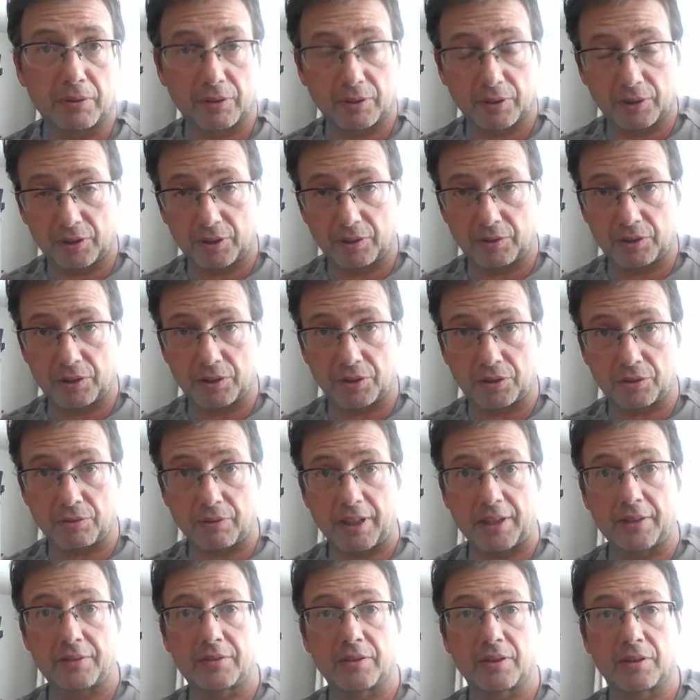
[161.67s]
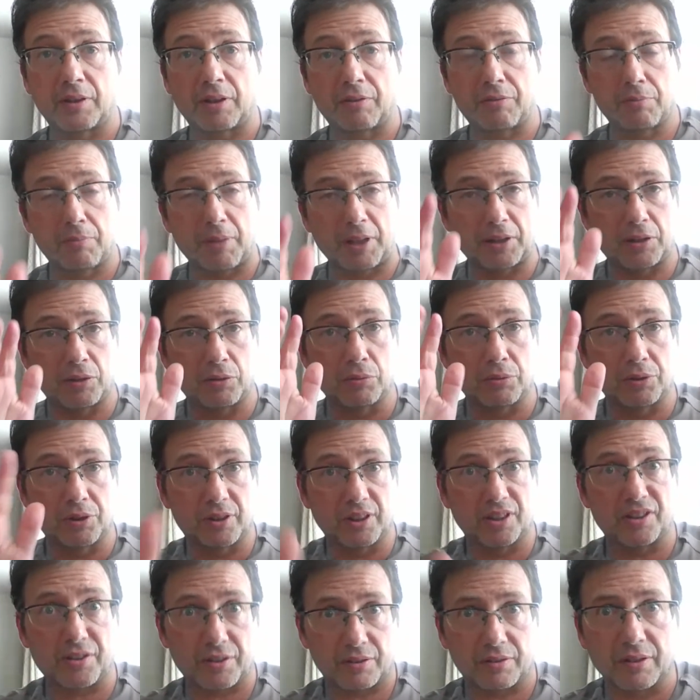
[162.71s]
there's a trend and everybody use
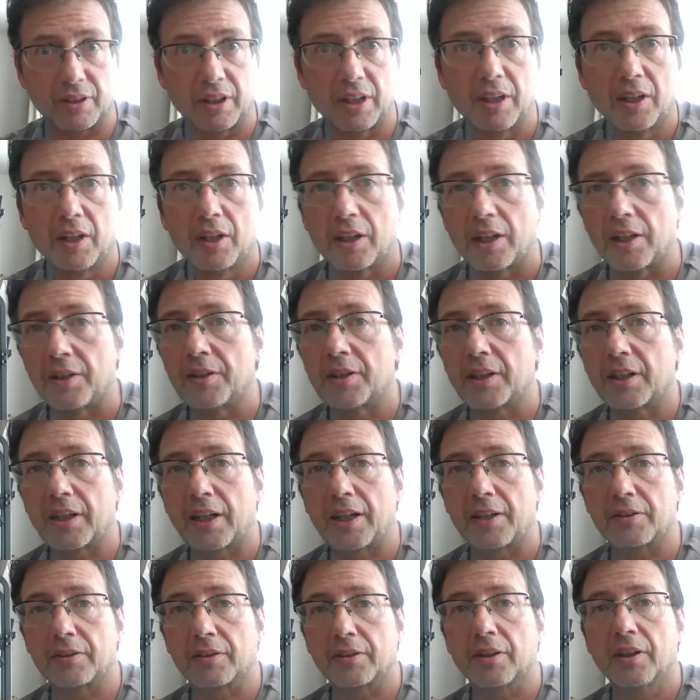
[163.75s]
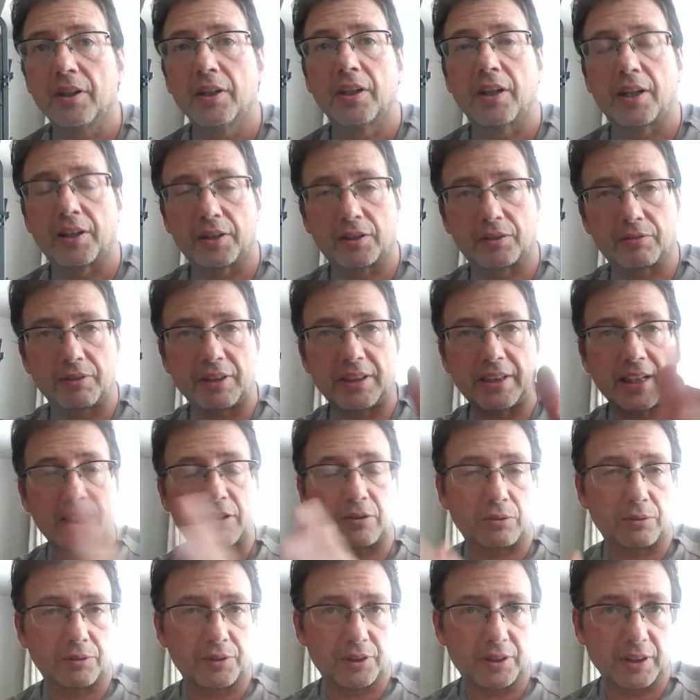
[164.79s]
this indicator and it
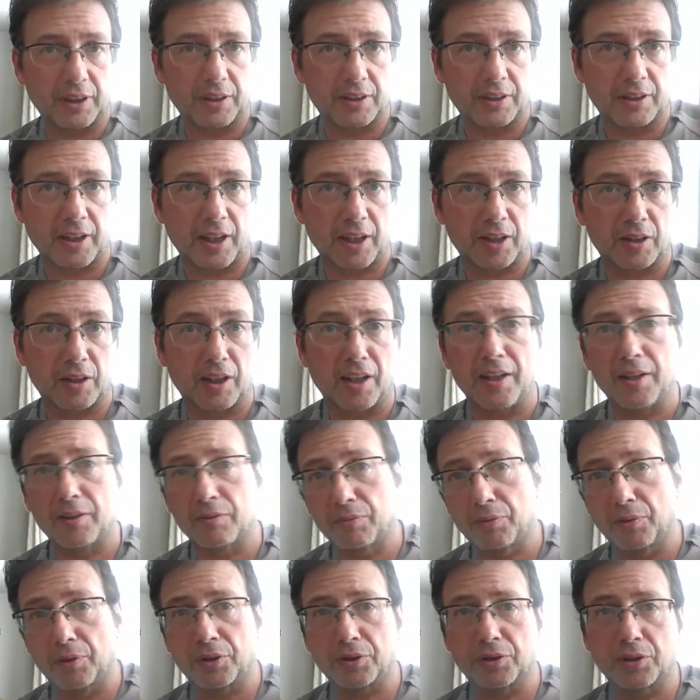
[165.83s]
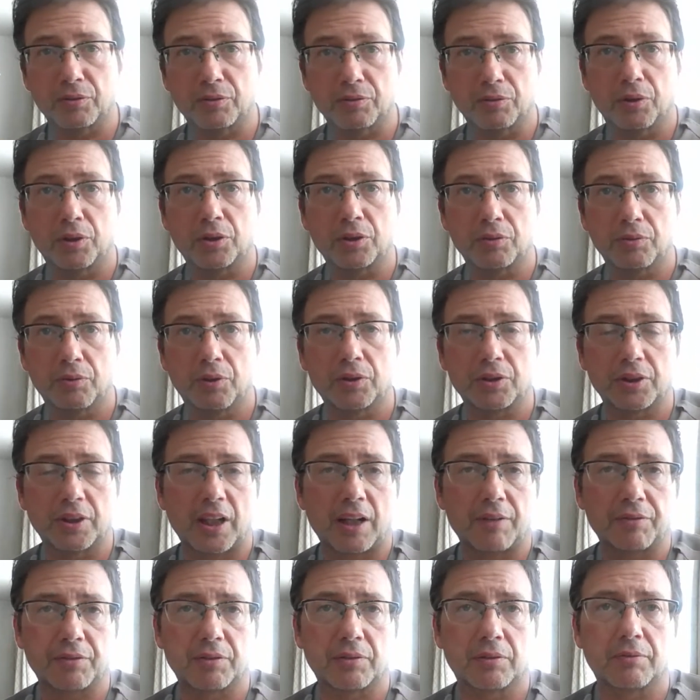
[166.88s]
reacts on this indicator. It works, and
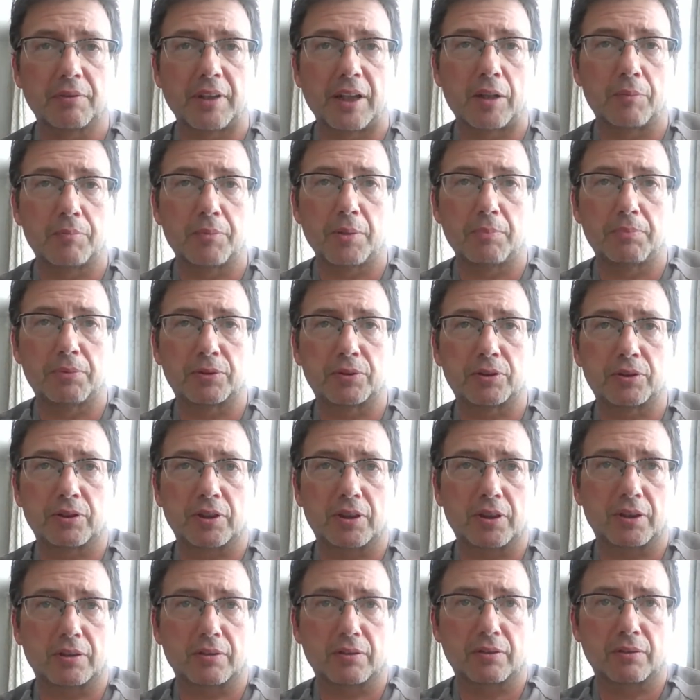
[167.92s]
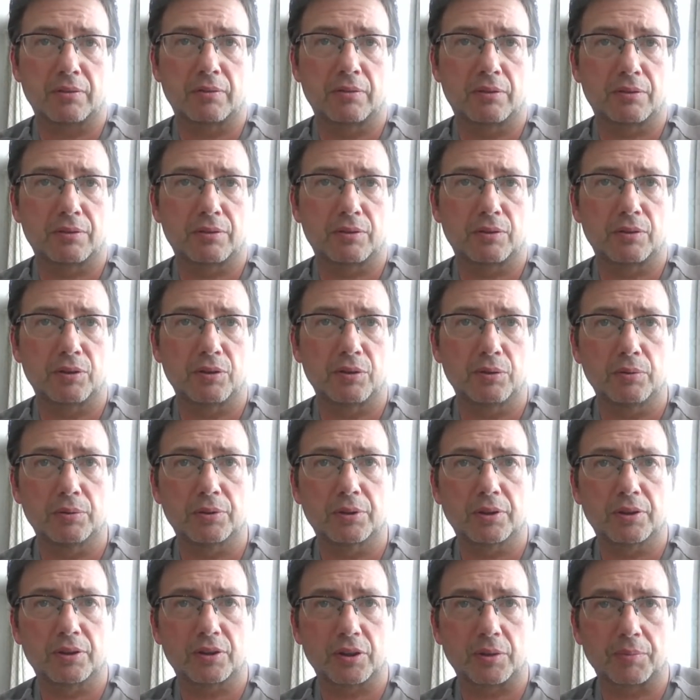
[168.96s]
after a while people start not to
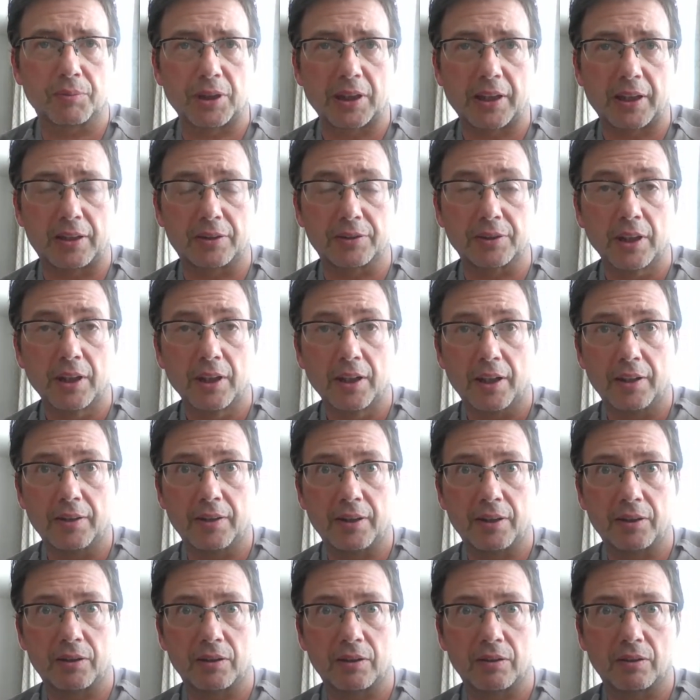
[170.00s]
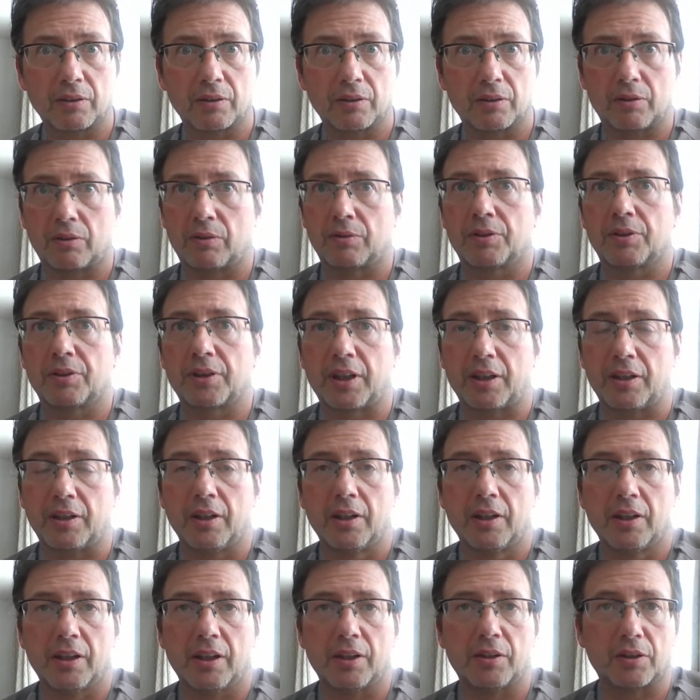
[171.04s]
use it, something else, and then on a
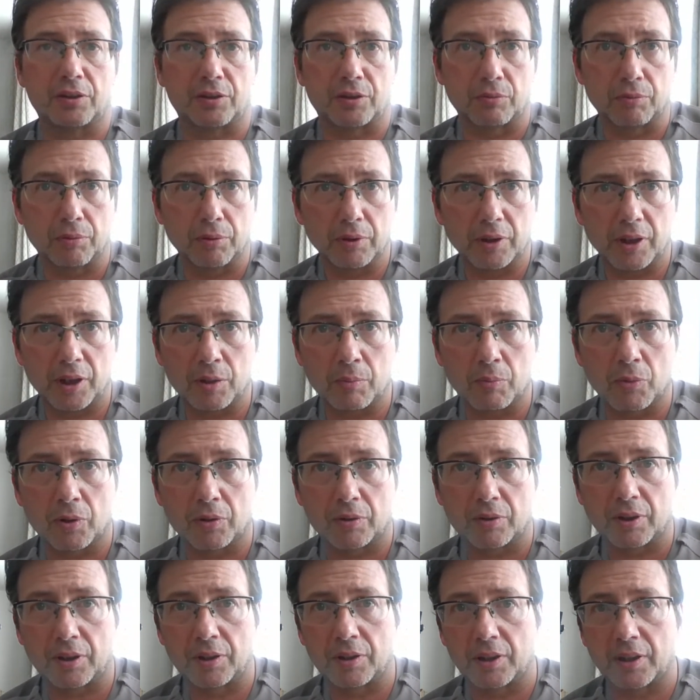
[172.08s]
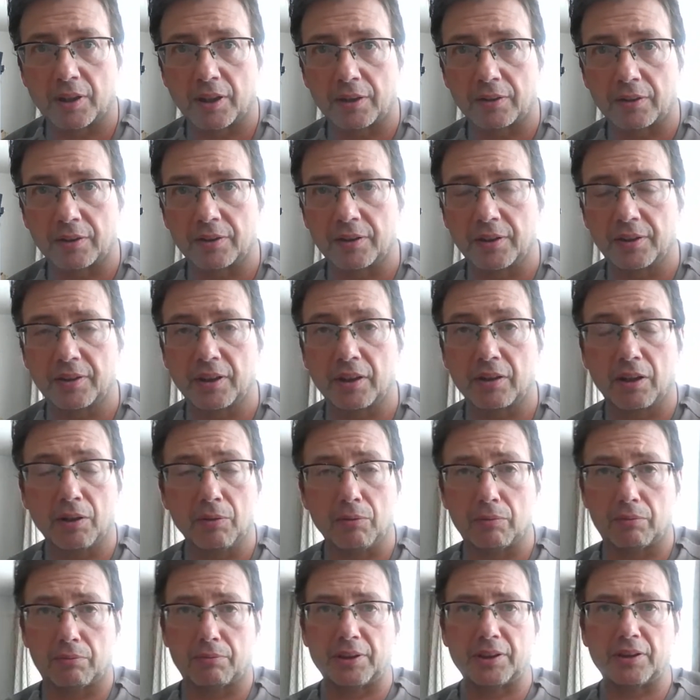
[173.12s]
day it doesn't work anymore, the indicator. They think,
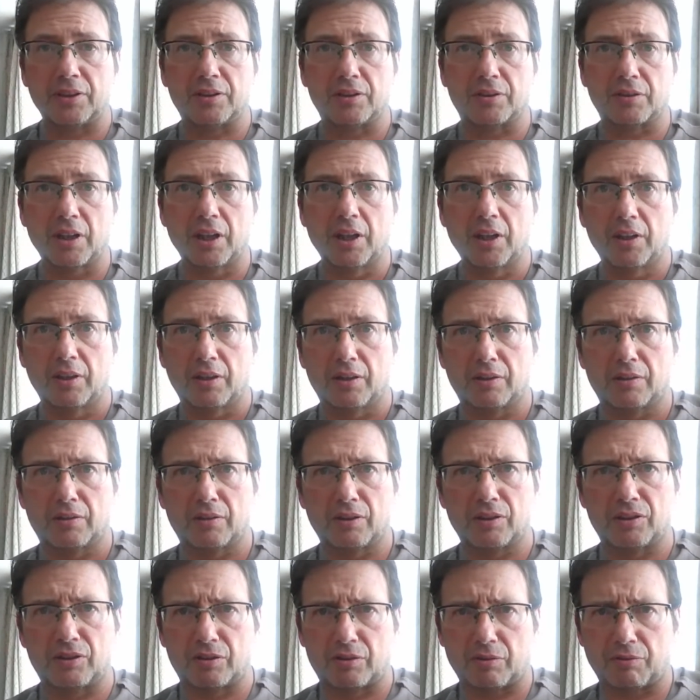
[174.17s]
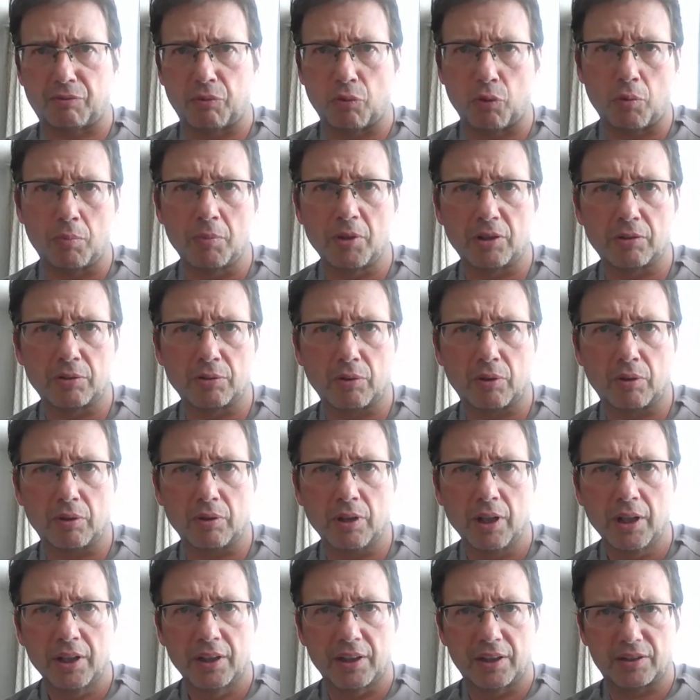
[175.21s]
oh, what is it? Is the formula
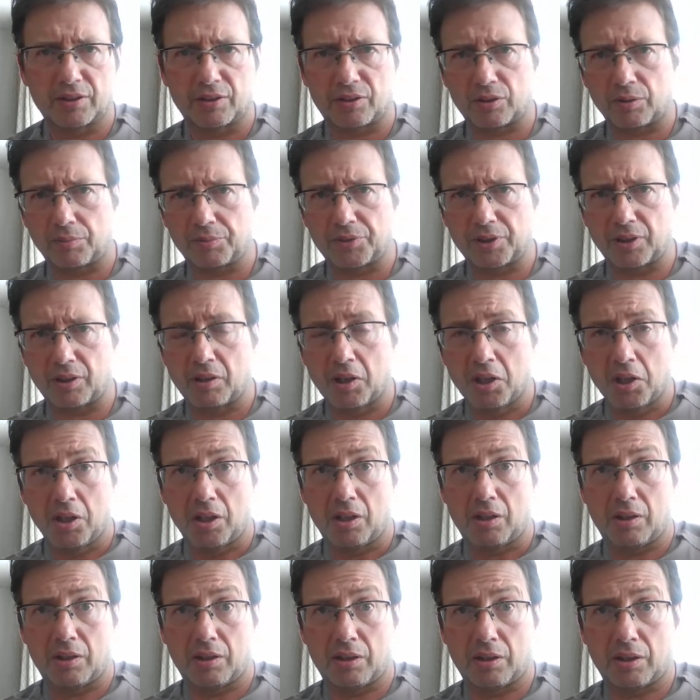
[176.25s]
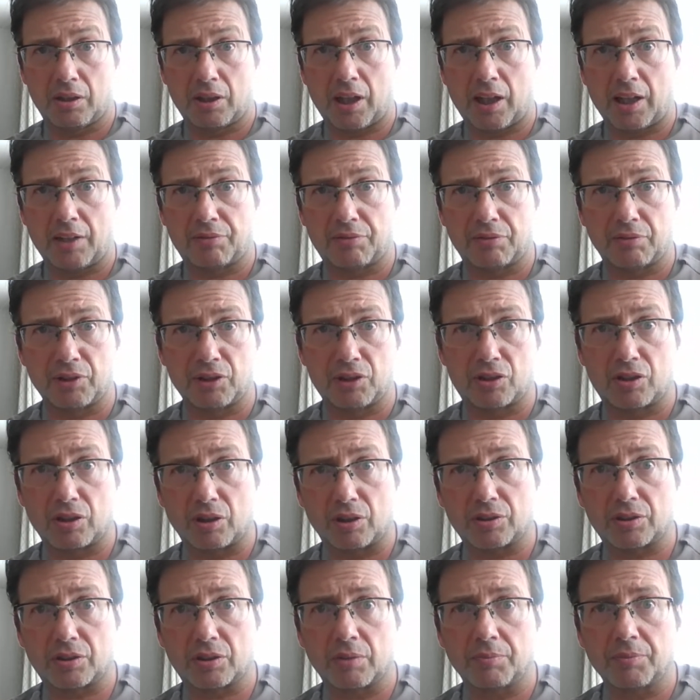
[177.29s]
wrong? Is something I have to
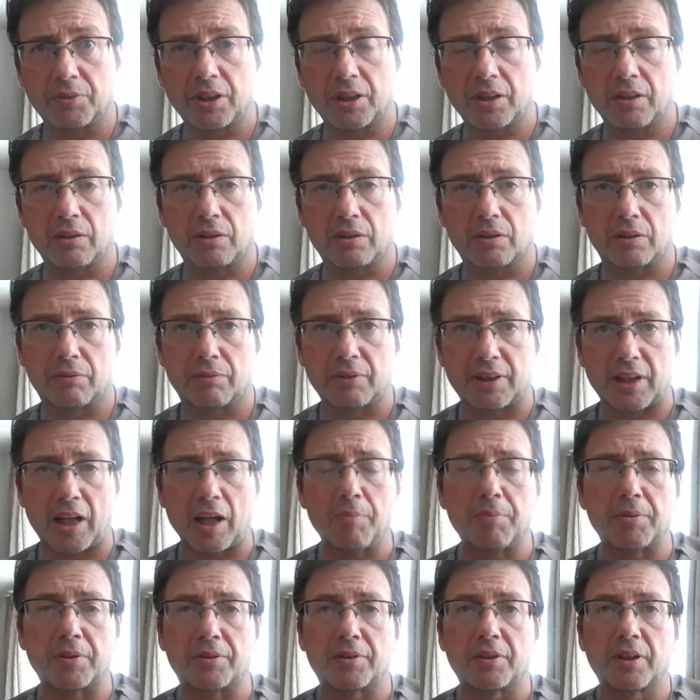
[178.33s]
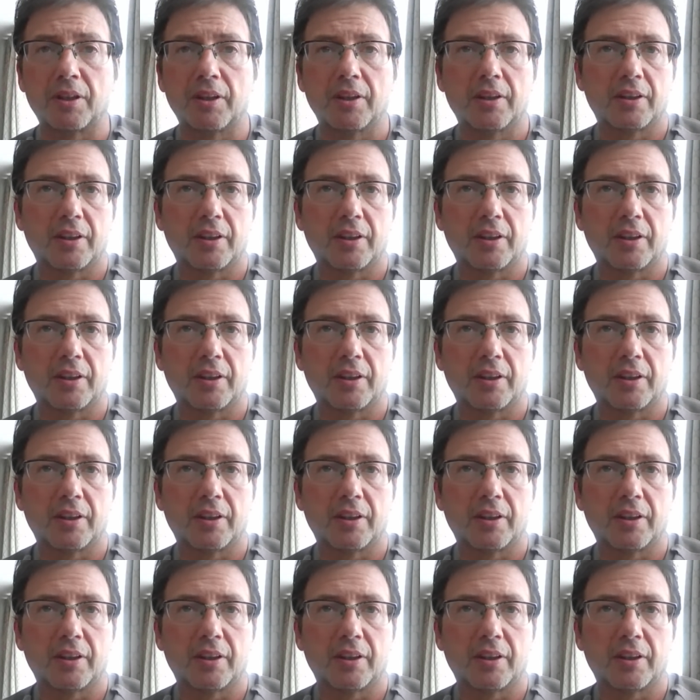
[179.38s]
adjust something, or what happened?